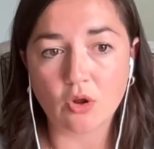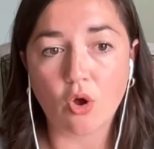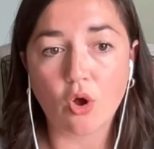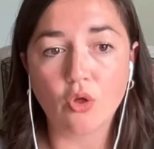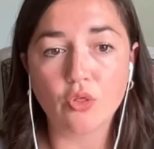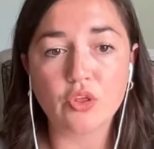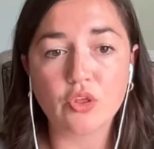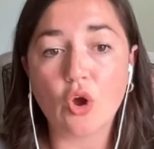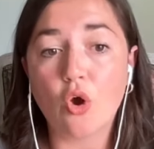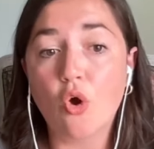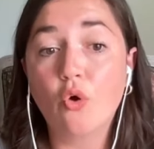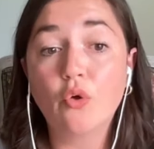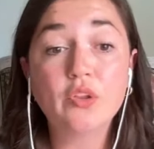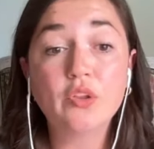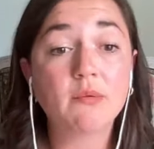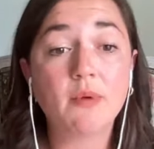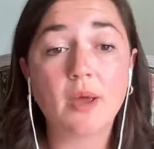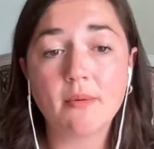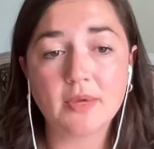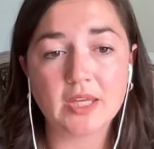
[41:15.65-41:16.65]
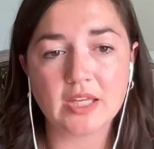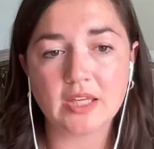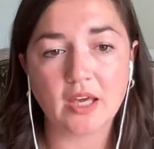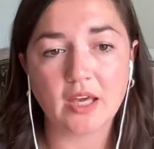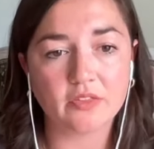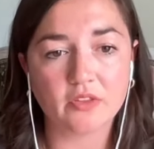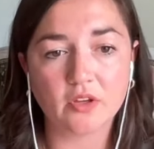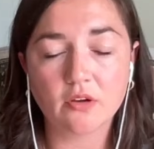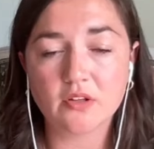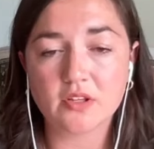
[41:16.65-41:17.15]
The only way we can get
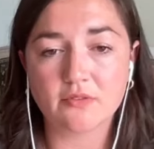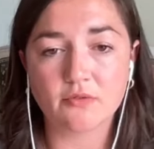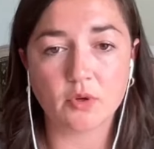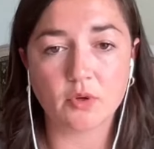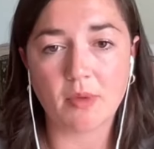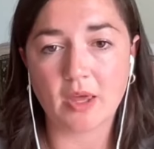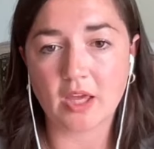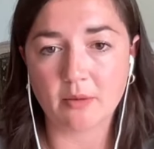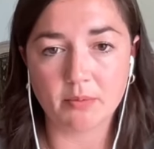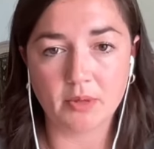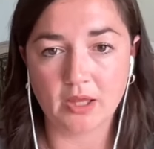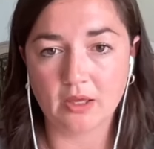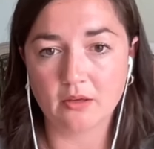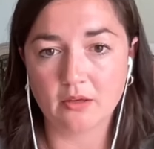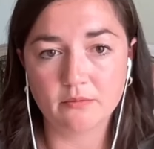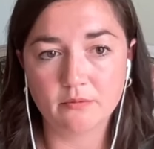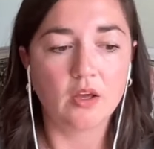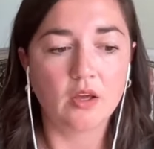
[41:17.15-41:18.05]
there is if we make a plan.